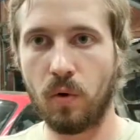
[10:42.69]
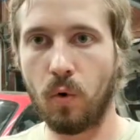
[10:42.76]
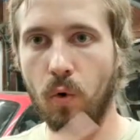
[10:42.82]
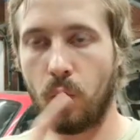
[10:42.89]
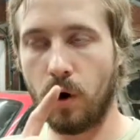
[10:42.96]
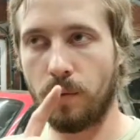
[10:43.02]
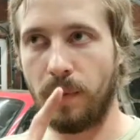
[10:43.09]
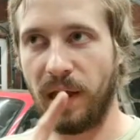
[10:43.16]

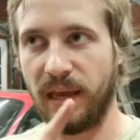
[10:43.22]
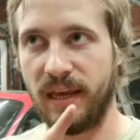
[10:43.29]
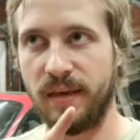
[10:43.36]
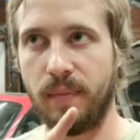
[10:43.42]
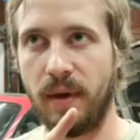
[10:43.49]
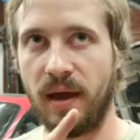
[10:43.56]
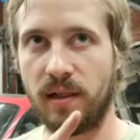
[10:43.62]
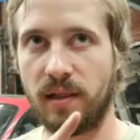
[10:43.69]
or my
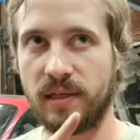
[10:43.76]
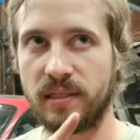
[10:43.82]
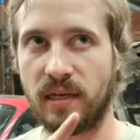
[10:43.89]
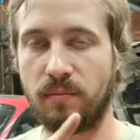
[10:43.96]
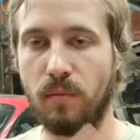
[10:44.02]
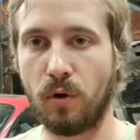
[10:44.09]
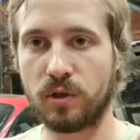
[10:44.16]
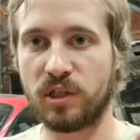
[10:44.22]
email is
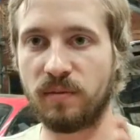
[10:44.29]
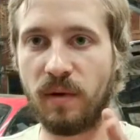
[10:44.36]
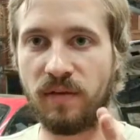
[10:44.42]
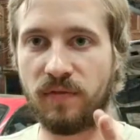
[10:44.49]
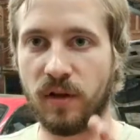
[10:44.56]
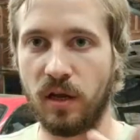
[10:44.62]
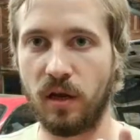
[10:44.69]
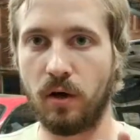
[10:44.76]
in most of my
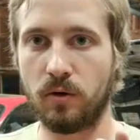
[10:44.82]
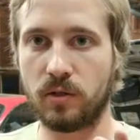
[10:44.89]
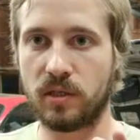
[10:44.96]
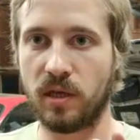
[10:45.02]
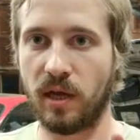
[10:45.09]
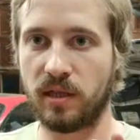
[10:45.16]
videos